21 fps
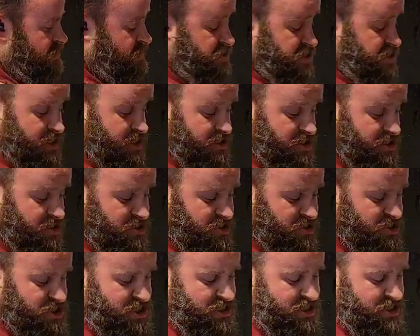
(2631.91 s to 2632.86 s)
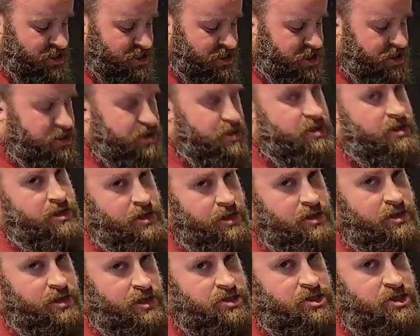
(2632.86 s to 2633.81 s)
said it doesn't stick. Okay,
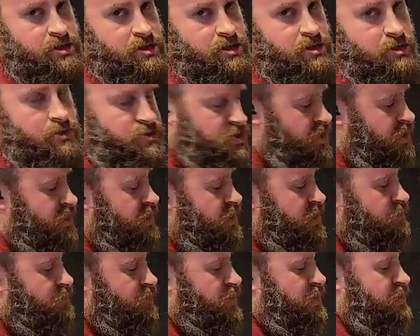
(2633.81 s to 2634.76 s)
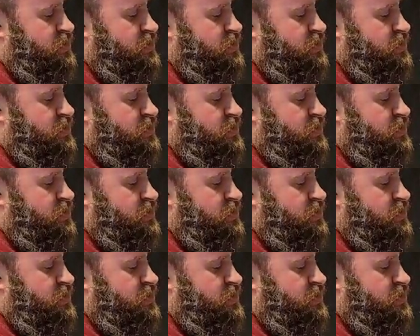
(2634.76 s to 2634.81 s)
it gets a little sticky, but